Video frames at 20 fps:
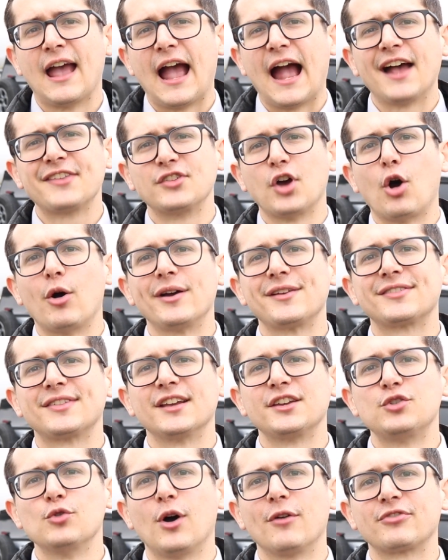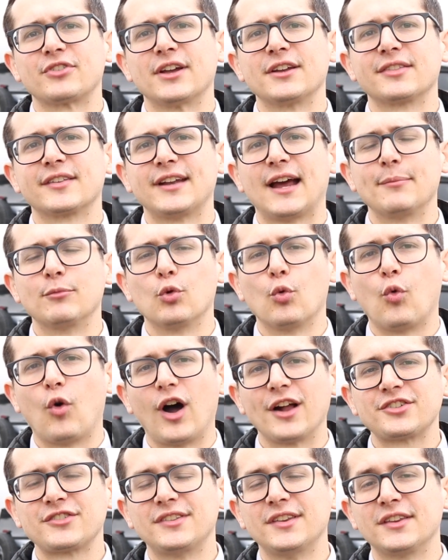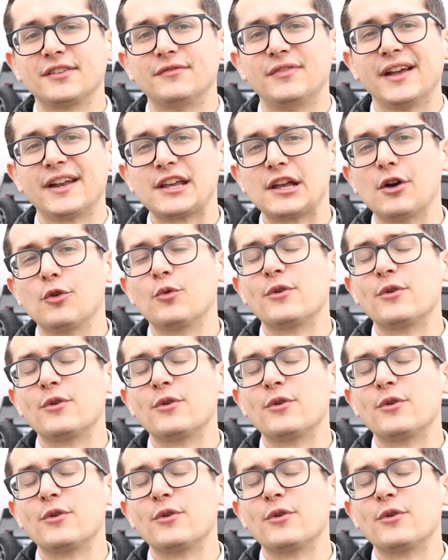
As always, thank you all for taking the time to watch this video.